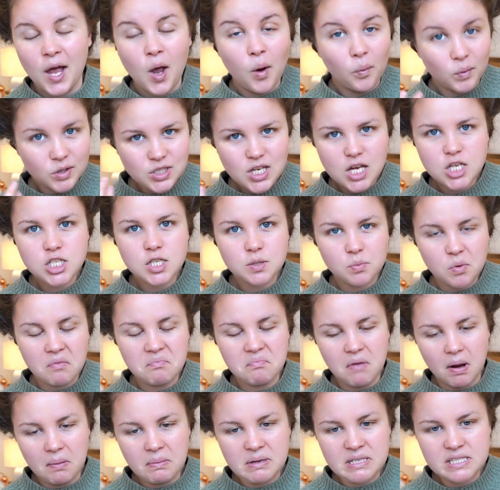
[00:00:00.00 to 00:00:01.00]
which actually were
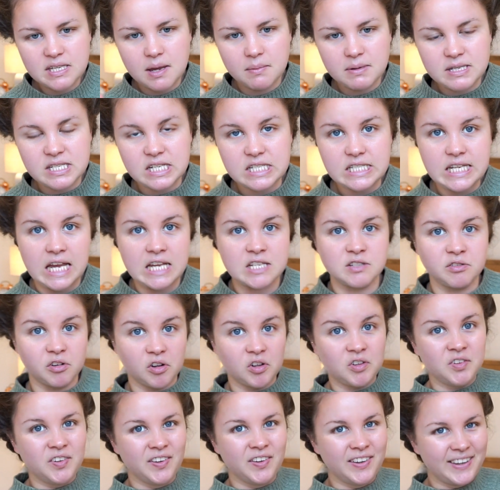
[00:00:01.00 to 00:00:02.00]
probably
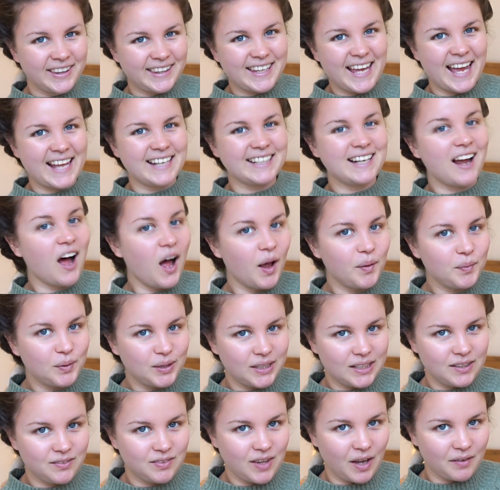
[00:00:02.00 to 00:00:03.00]
semi-successful, then I will
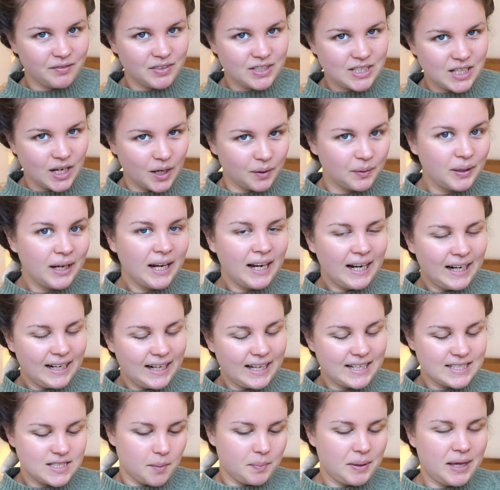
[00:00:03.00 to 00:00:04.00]
leave that video
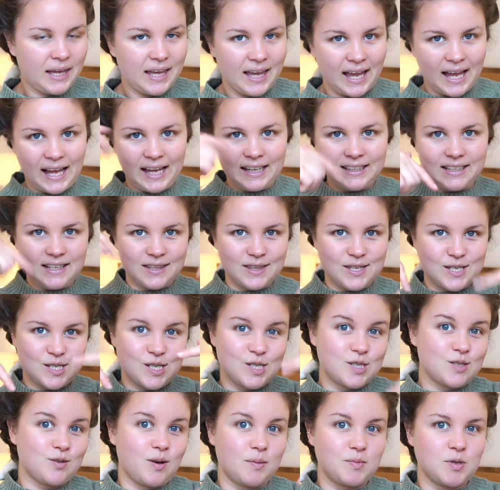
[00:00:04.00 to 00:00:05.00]
linked up here and in the
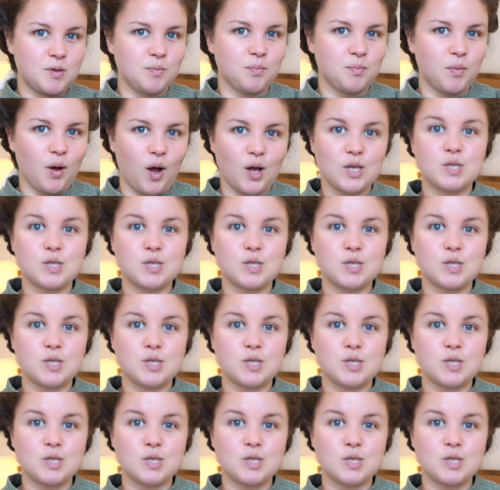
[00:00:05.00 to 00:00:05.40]
description bar.